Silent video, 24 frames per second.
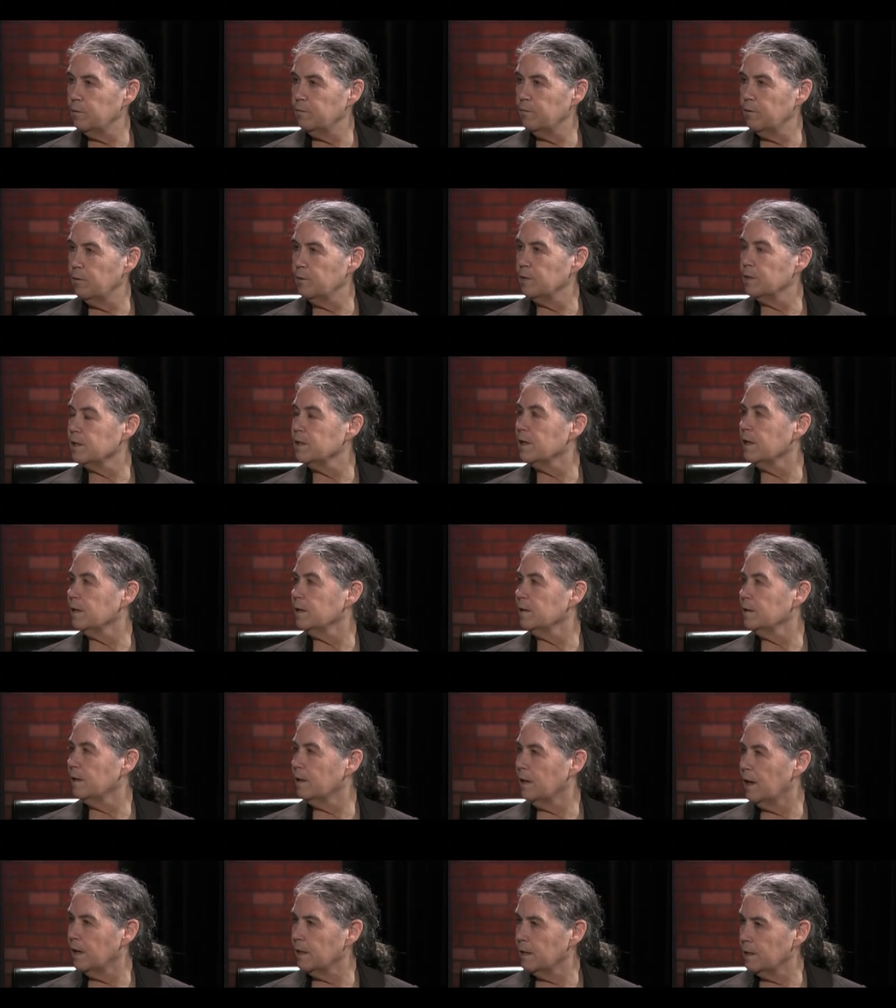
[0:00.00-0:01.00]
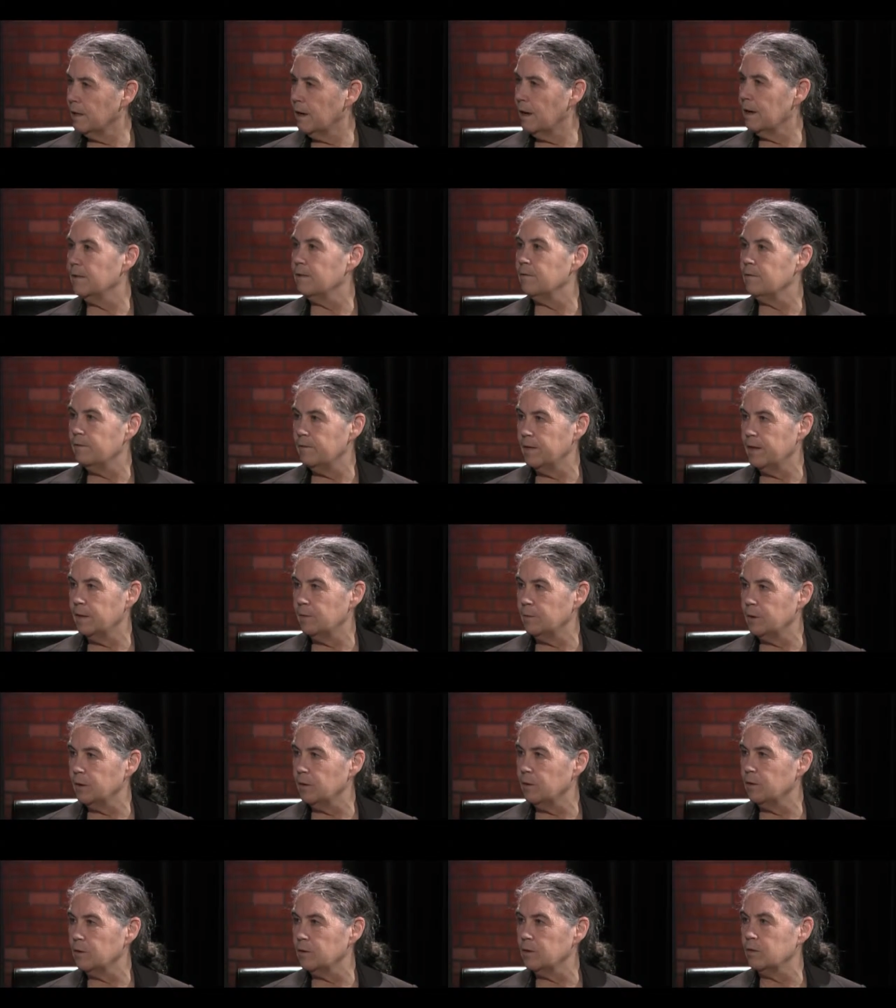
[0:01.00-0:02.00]
focus on the
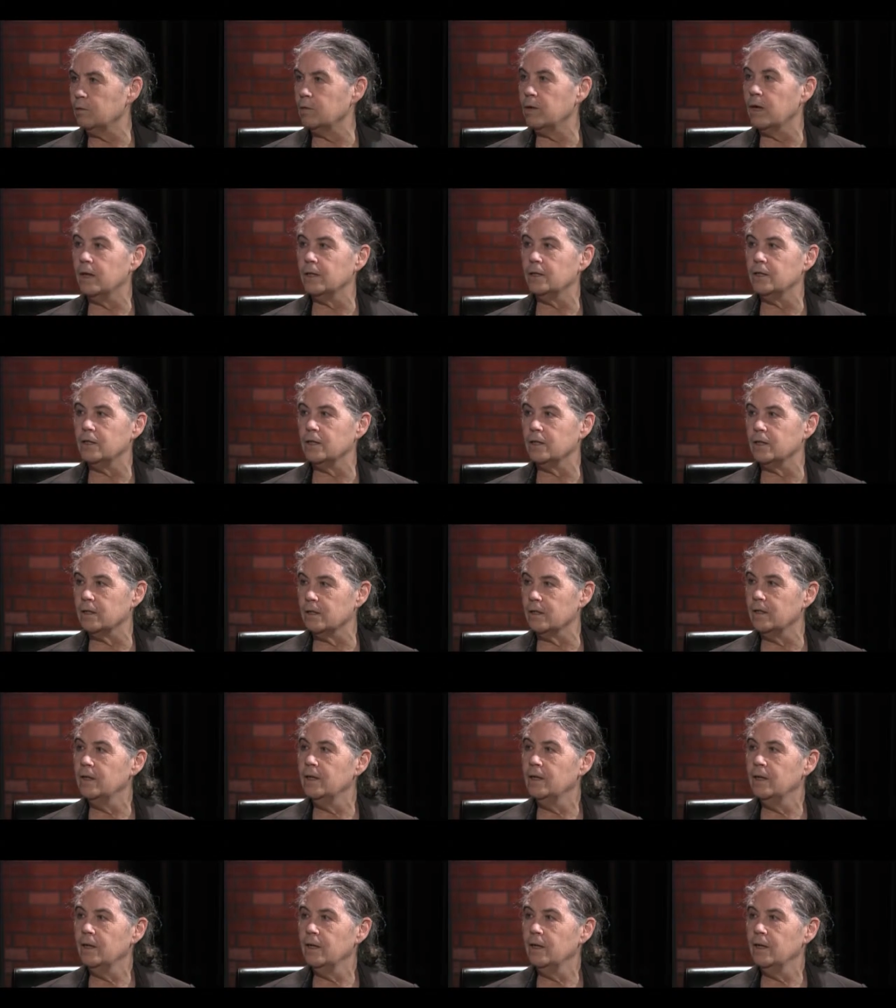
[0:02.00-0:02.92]
family also, not just